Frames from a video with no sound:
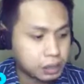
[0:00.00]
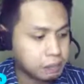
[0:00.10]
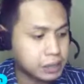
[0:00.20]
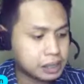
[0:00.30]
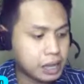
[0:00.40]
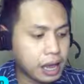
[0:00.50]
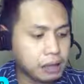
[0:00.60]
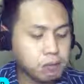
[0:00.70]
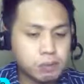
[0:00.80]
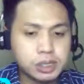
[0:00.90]
But
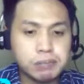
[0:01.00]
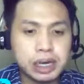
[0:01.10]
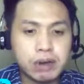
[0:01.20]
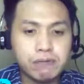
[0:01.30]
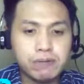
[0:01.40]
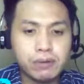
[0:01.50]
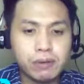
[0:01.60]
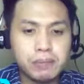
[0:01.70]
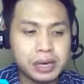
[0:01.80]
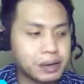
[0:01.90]
then we must be careful
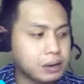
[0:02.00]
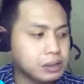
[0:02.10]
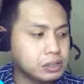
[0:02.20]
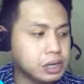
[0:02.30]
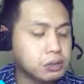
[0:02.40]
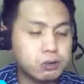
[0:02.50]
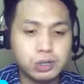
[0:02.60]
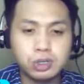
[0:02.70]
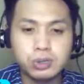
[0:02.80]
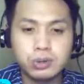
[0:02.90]
because the
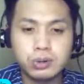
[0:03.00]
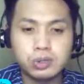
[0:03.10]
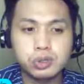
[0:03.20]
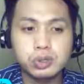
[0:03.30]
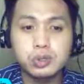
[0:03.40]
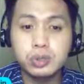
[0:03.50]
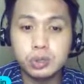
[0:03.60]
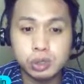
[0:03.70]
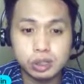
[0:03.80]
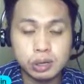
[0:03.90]
noise source
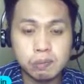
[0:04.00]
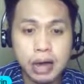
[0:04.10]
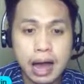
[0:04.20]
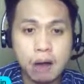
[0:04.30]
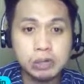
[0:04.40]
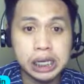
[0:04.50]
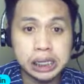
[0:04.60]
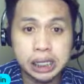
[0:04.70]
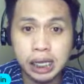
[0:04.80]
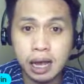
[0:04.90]
could somehow
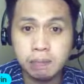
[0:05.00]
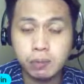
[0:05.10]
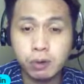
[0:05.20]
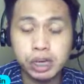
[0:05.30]
interrupt or